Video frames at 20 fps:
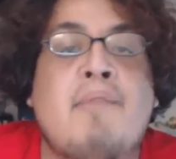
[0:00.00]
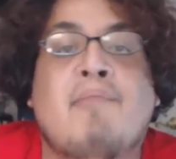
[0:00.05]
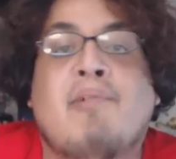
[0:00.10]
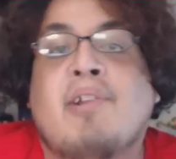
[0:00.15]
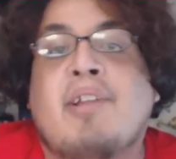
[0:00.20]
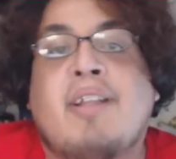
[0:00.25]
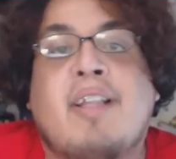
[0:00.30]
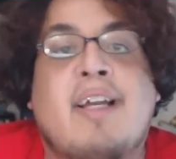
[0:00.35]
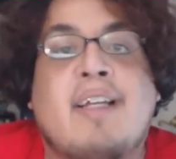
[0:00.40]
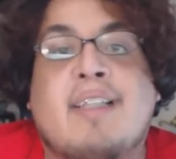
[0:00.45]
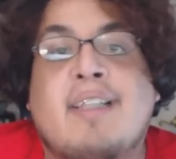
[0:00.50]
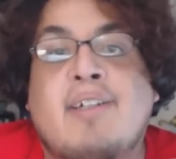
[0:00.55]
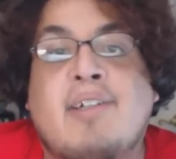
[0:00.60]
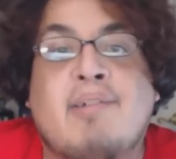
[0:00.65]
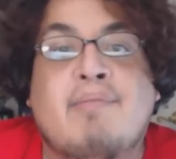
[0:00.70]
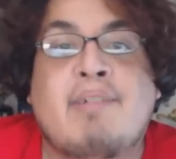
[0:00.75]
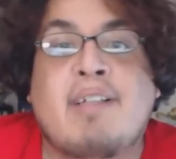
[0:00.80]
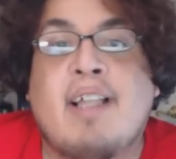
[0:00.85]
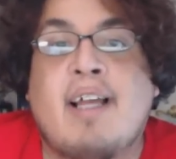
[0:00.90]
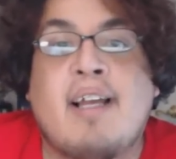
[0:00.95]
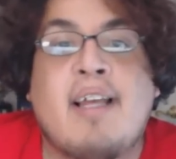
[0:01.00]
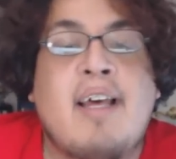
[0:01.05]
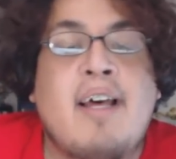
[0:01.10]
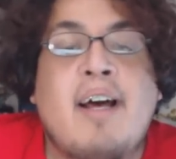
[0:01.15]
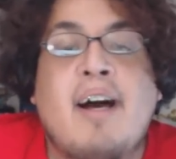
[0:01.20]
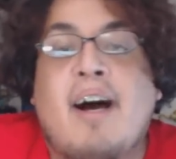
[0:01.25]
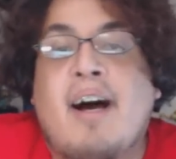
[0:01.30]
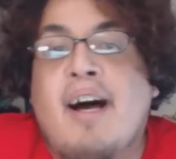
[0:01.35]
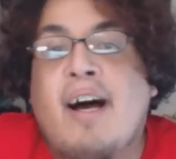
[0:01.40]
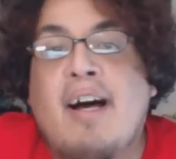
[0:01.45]
More than likely, it'll be like,
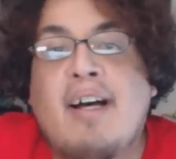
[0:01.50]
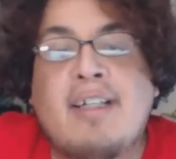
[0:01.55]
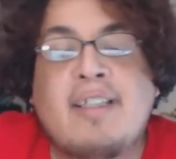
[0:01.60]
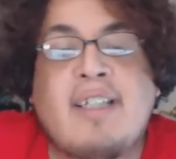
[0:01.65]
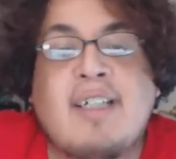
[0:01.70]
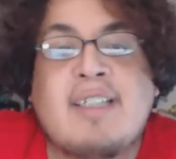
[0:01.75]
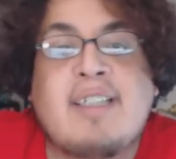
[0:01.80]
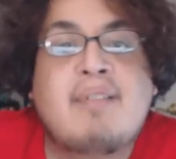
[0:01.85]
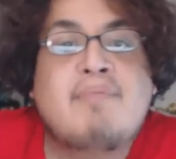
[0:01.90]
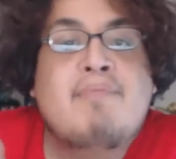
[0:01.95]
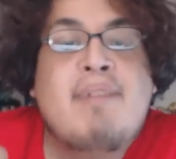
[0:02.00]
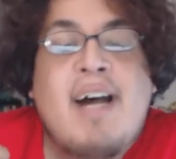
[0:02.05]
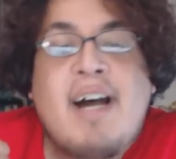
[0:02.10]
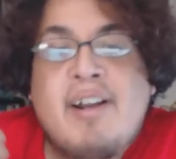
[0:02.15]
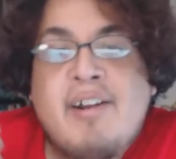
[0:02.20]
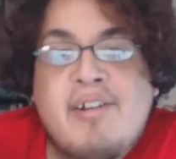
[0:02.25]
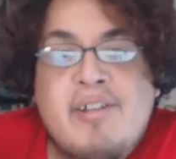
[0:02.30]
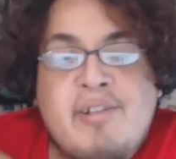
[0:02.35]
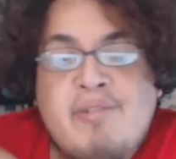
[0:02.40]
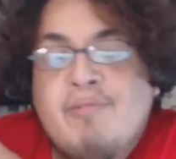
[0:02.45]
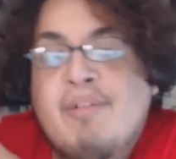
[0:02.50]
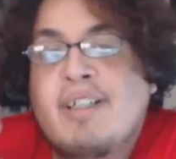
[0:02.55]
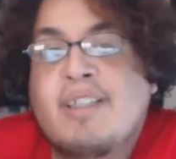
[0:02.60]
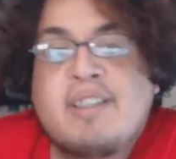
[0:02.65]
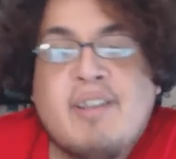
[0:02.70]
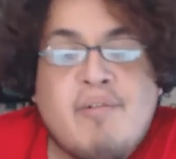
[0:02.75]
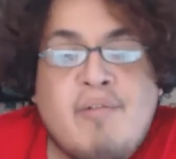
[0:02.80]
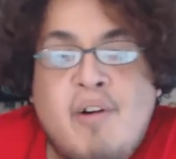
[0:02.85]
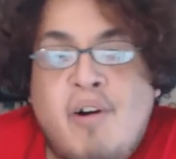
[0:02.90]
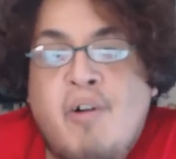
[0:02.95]
ah, it doesn't matter, you went
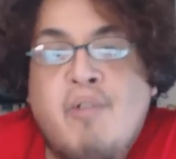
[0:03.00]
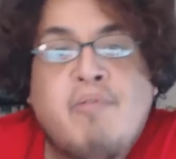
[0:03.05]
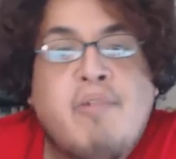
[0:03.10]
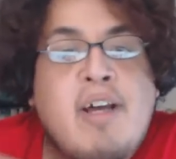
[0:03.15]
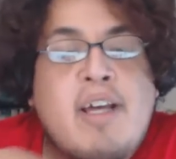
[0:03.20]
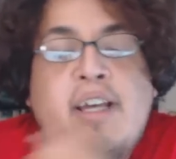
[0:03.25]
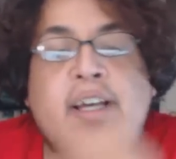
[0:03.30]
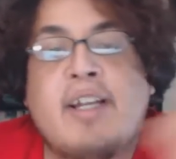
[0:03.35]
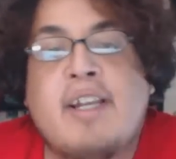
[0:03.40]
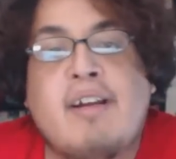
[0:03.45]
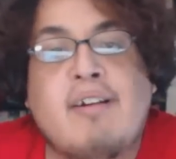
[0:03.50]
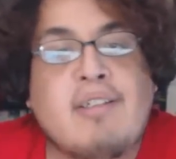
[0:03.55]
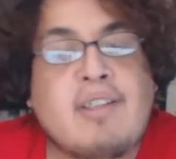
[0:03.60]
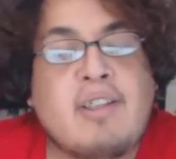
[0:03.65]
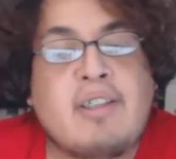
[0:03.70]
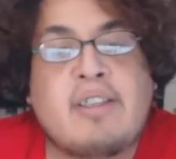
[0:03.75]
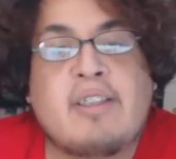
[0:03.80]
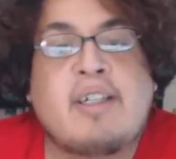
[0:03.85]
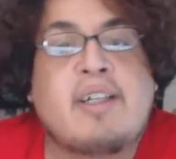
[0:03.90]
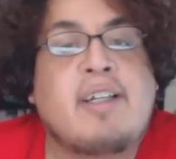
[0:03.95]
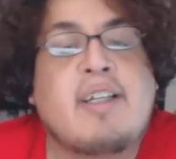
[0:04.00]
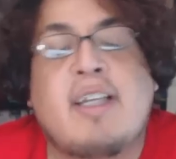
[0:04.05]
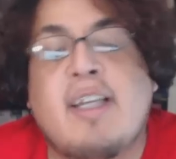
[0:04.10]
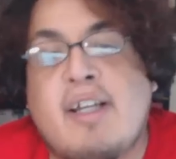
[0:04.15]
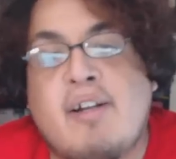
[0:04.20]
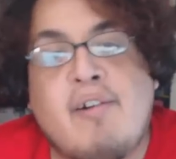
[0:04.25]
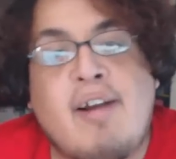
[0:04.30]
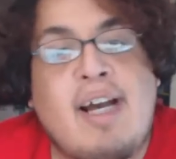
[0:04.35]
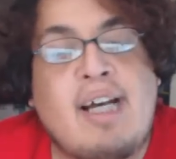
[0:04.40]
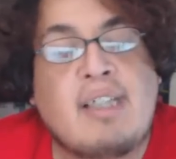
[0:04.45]
the wrong way, and Erza's going to
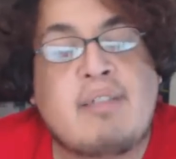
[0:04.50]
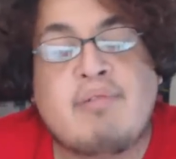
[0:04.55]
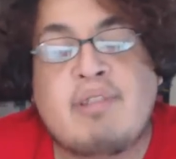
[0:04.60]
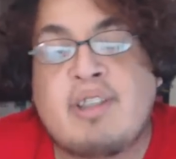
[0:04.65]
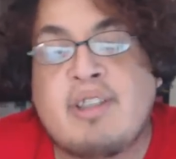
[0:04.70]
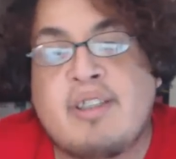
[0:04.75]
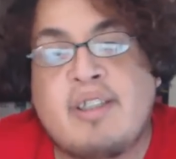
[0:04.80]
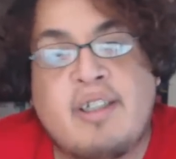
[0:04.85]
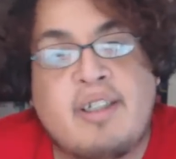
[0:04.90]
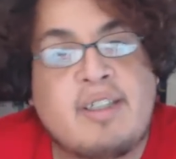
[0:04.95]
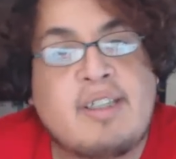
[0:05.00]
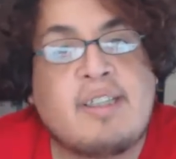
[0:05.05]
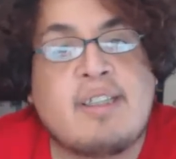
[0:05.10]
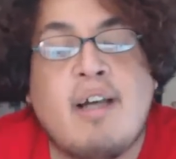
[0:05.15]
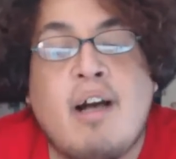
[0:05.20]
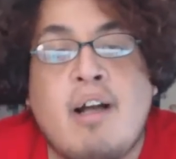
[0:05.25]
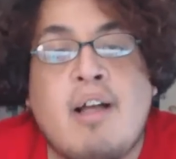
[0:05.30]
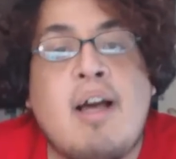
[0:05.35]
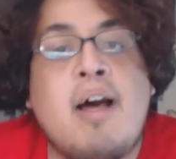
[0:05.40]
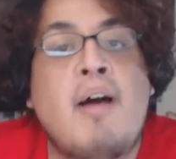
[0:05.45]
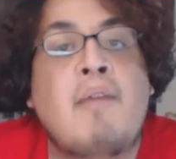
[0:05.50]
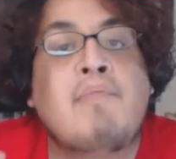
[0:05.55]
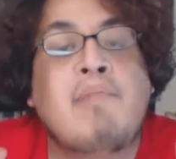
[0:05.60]
kick her ass, which is going to suck.